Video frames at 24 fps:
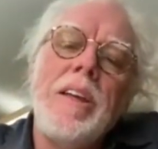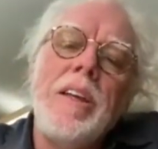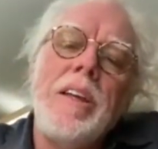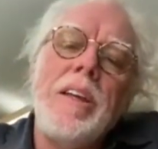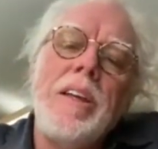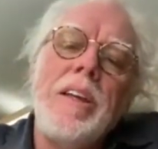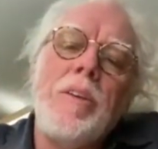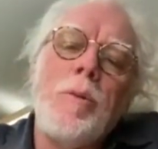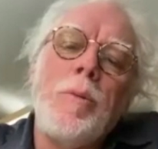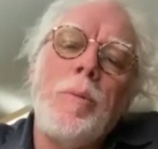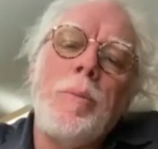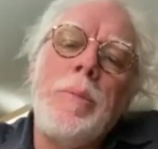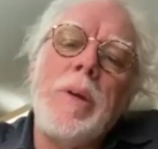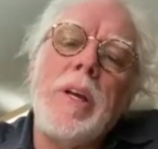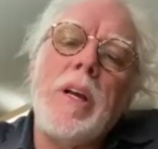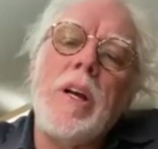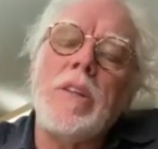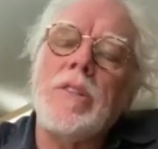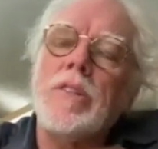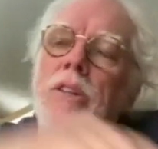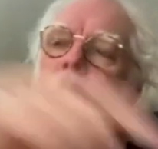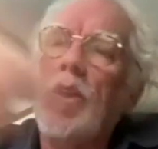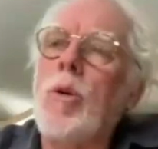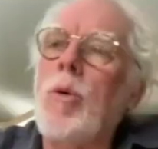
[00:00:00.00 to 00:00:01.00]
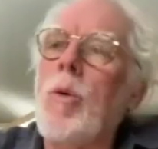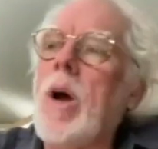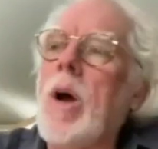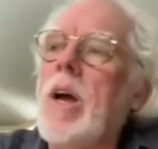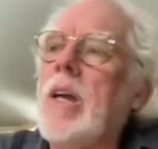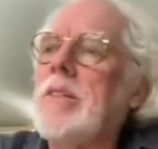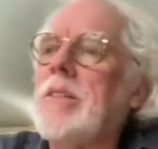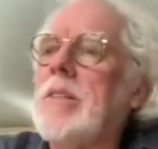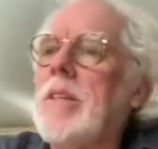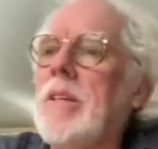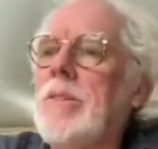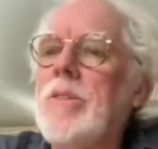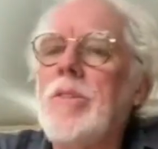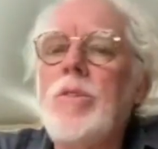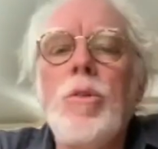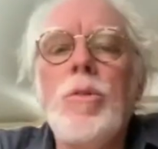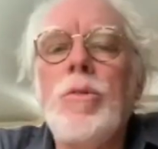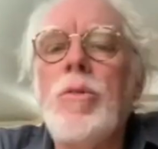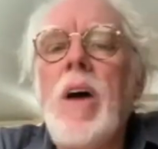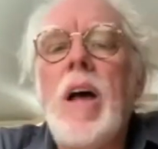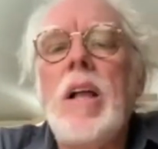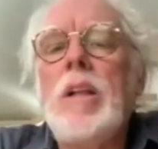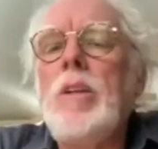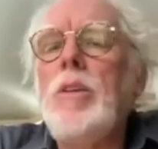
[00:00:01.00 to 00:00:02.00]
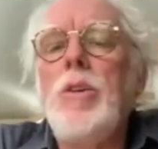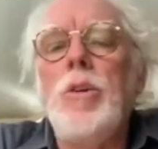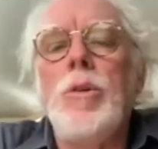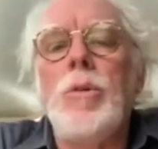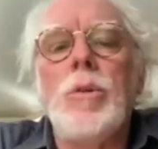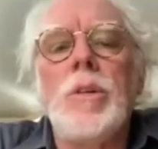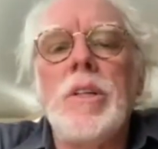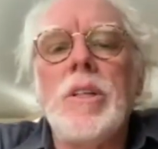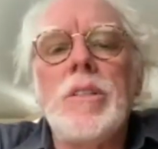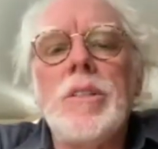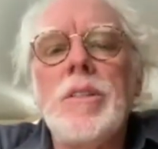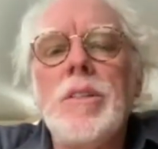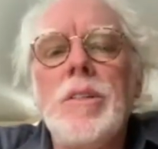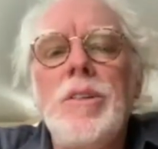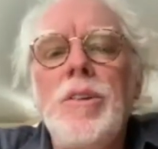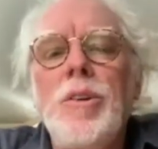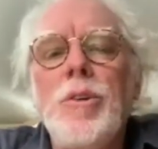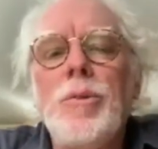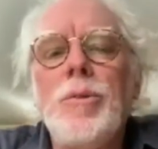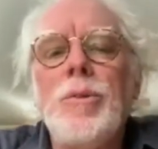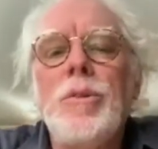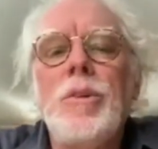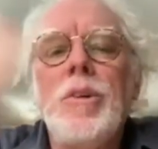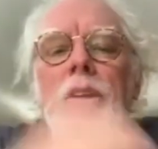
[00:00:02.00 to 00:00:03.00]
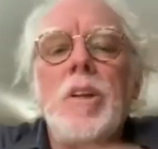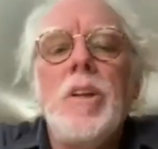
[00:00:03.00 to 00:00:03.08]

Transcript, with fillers: you know, because otherwise there's no value, you know.